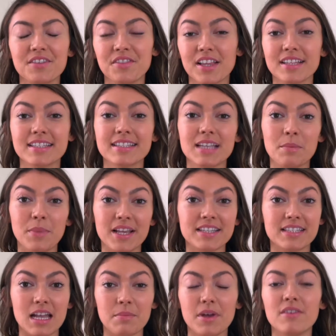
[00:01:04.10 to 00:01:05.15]
like step by
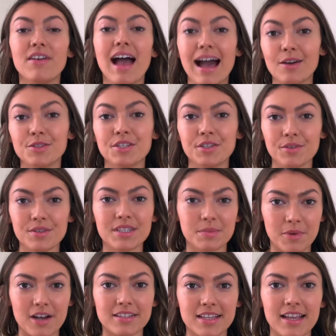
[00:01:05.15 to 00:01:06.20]
step of how to do this
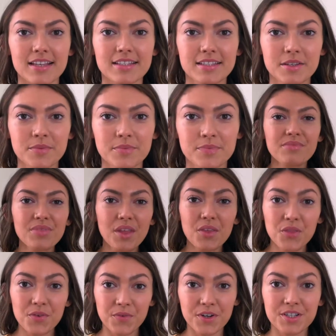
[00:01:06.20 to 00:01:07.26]
process.
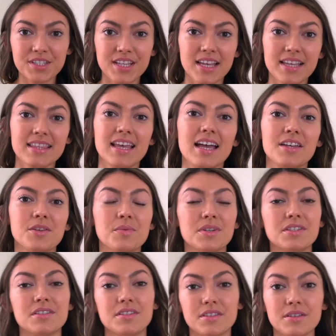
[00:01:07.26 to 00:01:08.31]
The first thing that you want
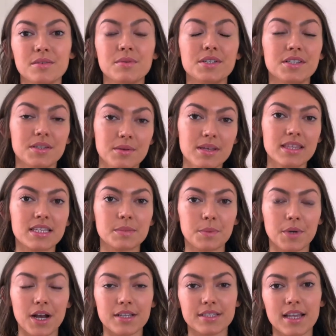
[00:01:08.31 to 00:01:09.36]
to do when doing this
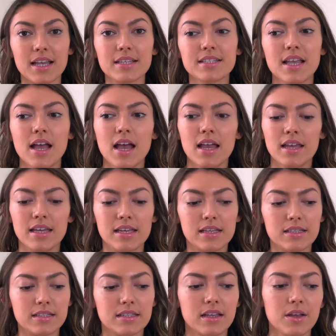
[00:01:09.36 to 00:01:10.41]
process
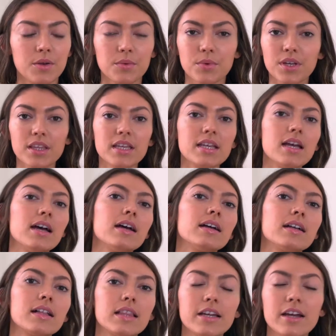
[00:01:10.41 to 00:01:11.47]
is really
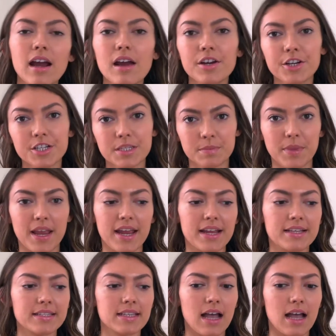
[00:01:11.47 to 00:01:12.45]
clear out your space.